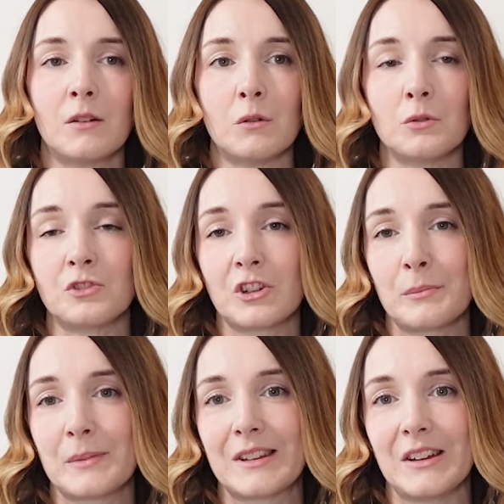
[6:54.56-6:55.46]
or
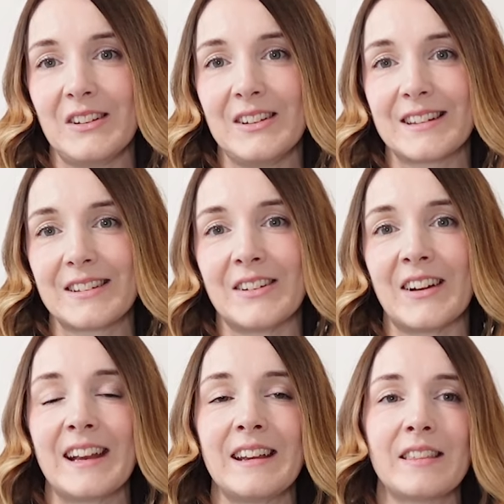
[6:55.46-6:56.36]
jumpsuits or
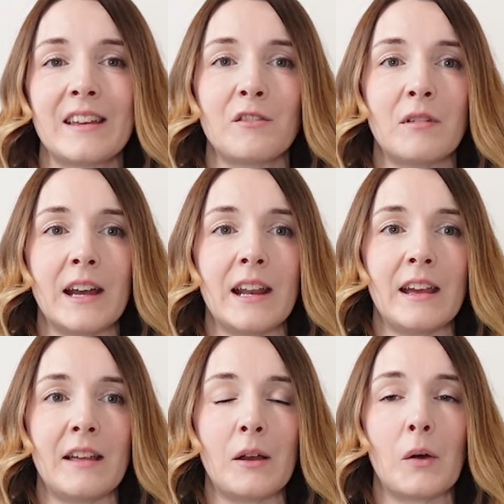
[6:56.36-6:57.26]
anything
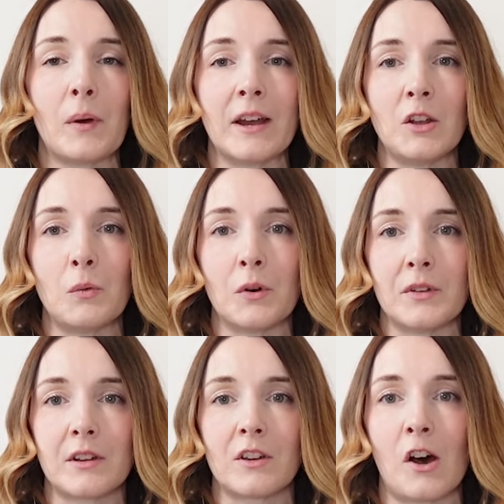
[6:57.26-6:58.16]
really where you
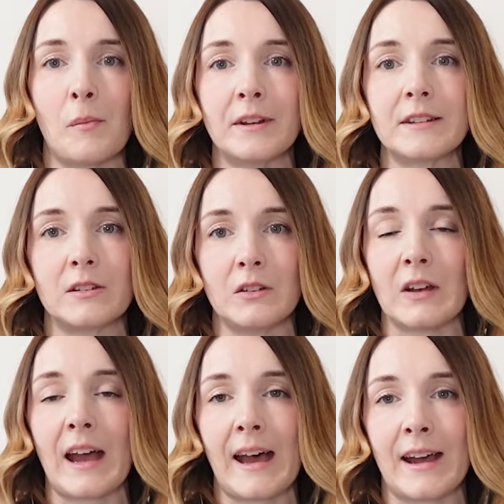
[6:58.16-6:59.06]
want the garment
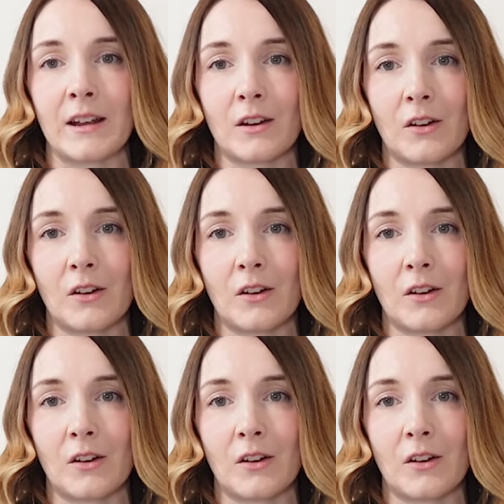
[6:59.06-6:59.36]
to hang